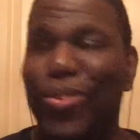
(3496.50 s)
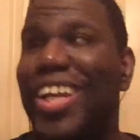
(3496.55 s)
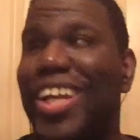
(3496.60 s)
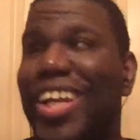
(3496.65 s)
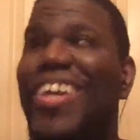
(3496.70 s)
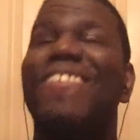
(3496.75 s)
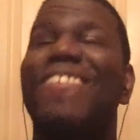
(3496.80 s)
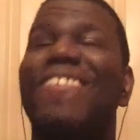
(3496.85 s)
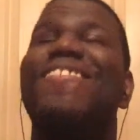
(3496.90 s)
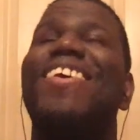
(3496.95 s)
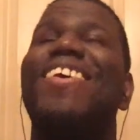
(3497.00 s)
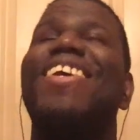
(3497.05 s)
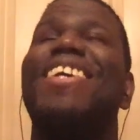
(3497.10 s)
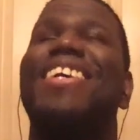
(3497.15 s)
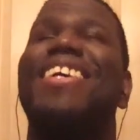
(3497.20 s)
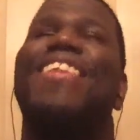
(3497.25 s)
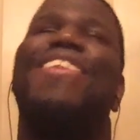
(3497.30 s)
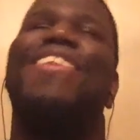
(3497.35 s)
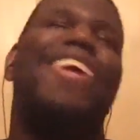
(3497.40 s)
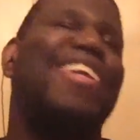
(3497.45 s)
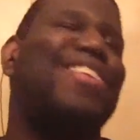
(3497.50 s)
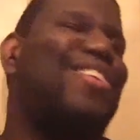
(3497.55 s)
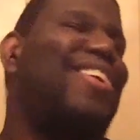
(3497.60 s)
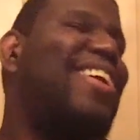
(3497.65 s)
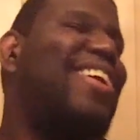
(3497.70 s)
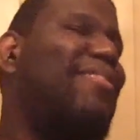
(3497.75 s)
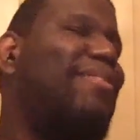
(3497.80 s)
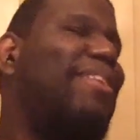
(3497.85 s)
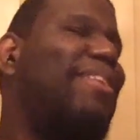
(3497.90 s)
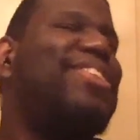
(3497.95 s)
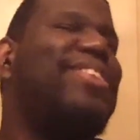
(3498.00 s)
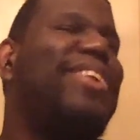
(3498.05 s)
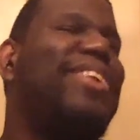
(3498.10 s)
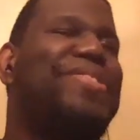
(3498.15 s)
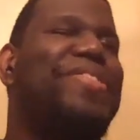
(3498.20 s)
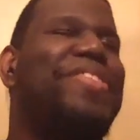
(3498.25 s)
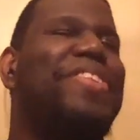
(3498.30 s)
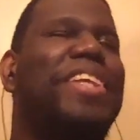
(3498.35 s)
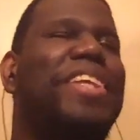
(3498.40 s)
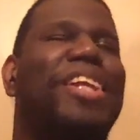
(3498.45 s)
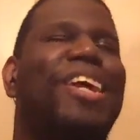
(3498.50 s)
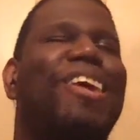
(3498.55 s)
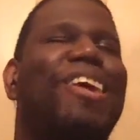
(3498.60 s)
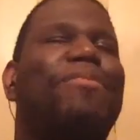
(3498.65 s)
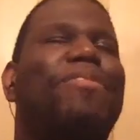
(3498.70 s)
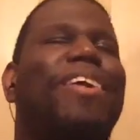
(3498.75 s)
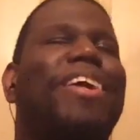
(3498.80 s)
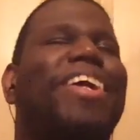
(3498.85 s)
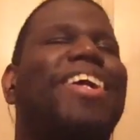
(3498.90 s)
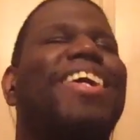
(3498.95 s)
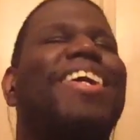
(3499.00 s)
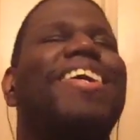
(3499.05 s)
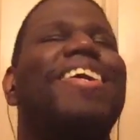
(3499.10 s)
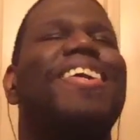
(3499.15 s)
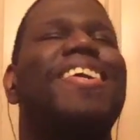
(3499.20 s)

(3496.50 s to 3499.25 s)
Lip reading: you didn't know? Oh, I thought I sent that to everybody.